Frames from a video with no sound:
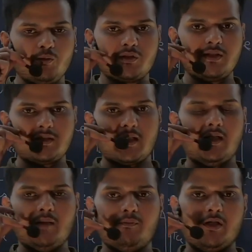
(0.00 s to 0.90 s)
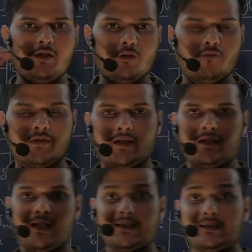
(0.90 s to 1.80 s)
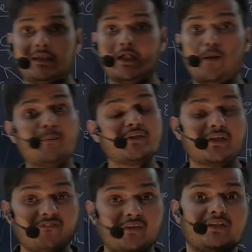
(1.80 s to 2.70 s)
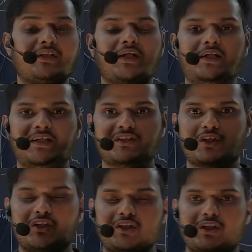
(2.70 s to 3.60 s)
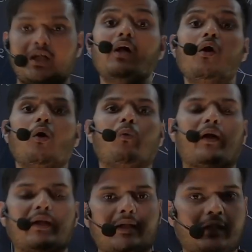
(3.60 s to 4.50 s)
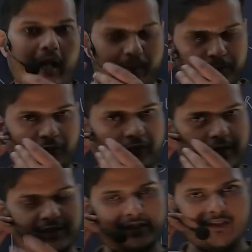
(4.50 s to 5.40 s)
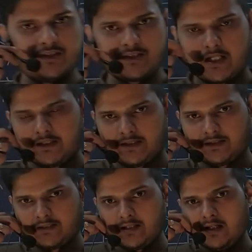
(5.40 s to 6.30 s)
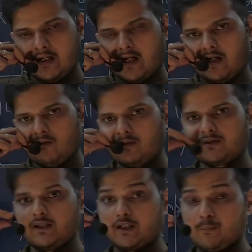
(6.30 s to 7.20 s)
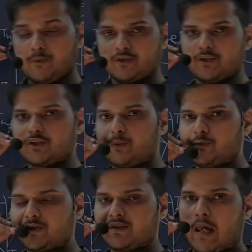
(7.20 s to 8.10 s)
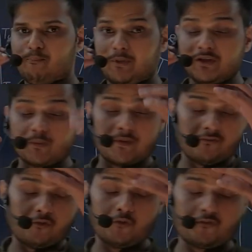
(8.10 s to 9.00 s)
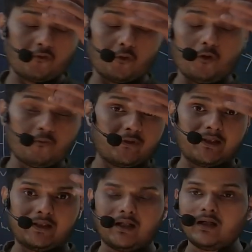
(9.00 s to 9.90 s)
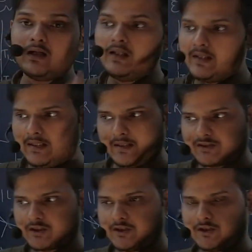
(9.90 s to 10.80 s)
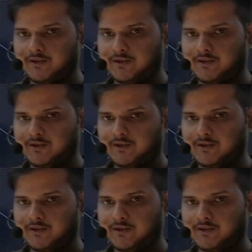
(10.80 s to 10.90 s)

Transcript: this LMTD over analyzing the temperature difference in the heat exchanger, what are the types of heat exchangers are there, and how does the temperature distributions happens when a fluid flow within a heat exchanger.